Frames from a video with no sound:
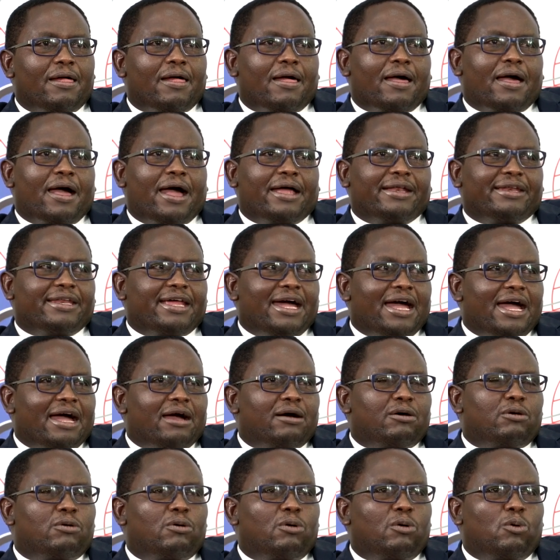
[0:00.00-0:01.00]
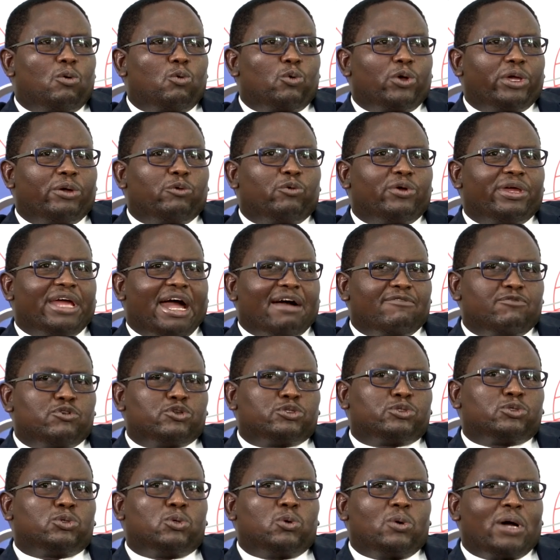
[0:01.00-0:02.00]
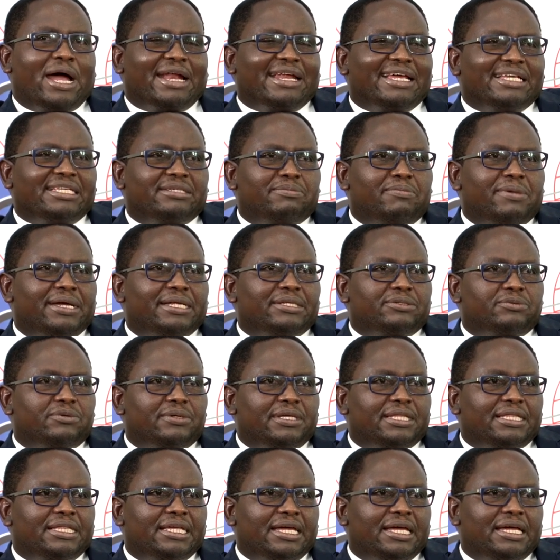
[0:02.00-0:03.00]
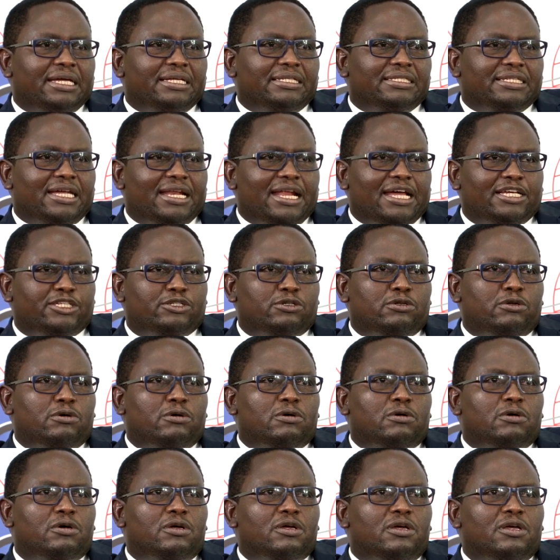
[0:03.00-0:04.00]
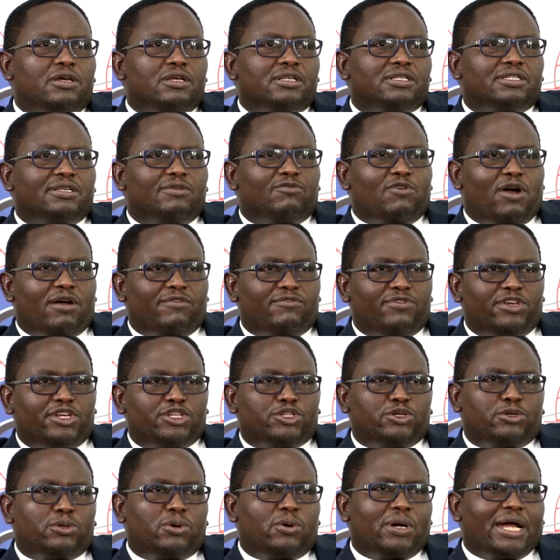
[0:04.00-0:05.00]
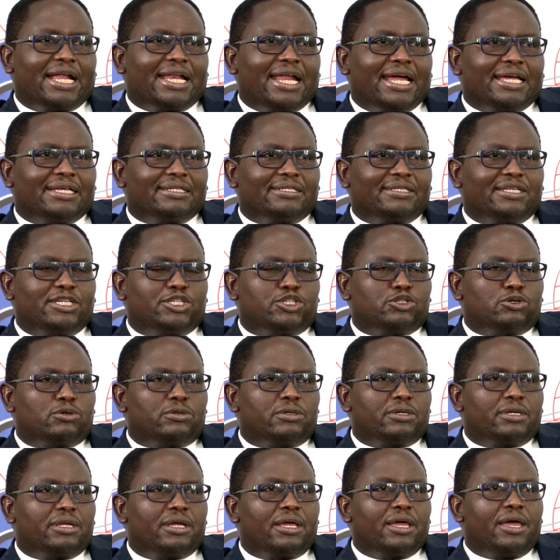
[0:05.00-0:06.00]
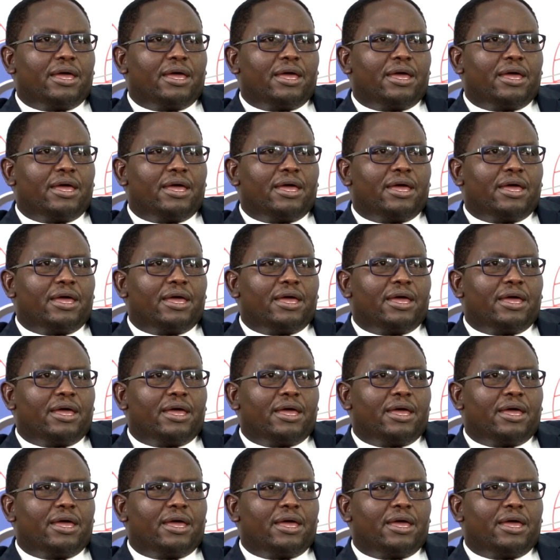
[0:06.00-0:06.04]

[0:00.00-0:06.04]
And we have also arrangement with the International Civil Aviation Organization,